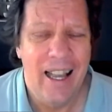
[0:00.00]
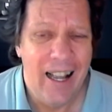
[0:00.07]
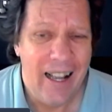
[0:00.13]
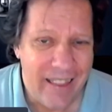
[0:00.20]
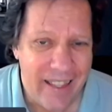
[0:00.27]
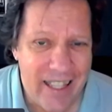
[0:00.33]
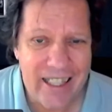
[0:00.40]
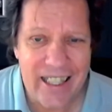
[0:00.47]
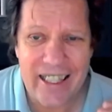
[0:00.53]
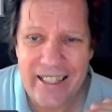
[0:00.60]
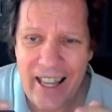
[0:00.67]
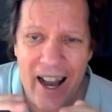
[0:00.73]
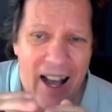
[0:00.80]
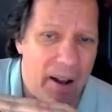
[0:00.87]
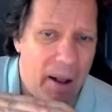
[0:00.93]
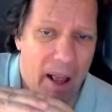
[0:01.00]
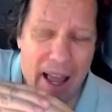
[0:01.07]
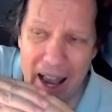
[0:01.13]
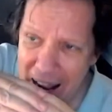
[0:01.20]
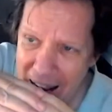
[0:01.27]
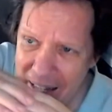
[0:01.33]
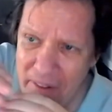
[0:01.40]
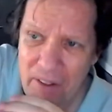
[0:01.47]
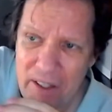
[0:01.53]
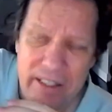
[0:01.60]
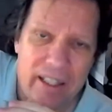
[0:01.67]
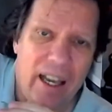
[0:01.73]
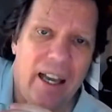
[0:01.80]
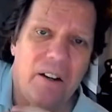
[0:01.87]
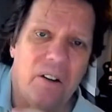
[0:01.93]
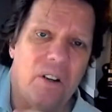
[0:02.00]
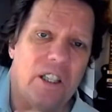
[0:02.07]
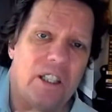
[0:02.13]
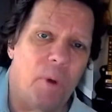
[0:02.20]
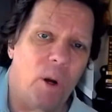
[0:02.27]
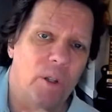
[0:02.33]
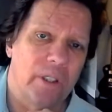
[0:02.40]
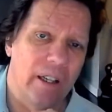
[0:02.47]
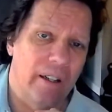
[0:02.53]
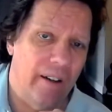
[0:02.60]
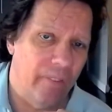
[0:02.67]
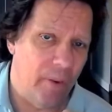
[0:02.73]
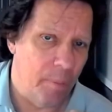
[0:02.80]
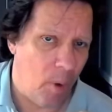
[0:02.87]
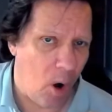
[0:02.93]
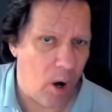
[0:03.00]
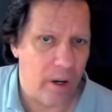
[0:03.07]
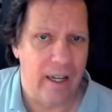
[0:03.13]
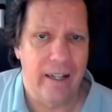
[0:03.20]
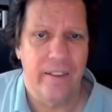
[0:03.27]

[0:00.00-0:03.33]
This is not endless, endless multi-level marketing.